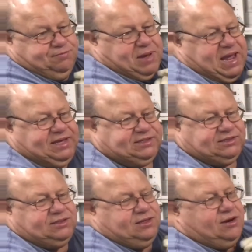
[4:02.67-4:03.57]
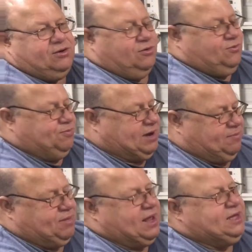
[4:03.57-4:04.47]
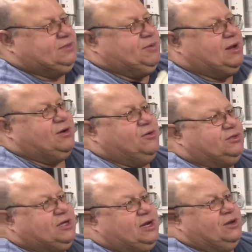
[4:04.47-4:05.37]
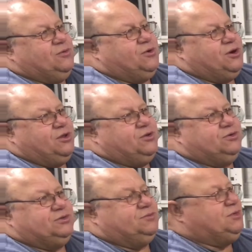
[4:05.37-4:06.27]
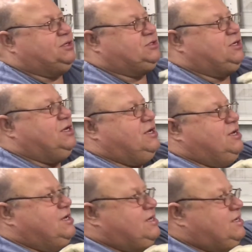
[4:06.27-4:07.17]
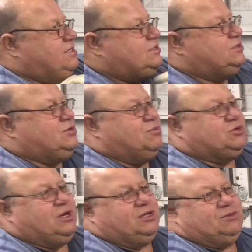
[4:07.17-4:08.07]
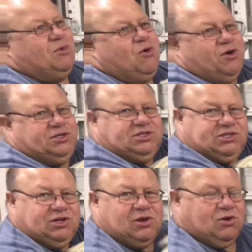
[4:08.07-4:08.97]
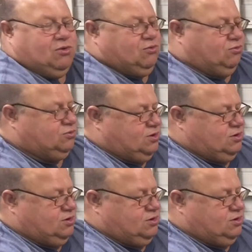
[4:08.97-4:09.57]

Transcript: paste. I don't know, not paste, but I don't know exactly the word to use it, but it's almost like some hard silicone.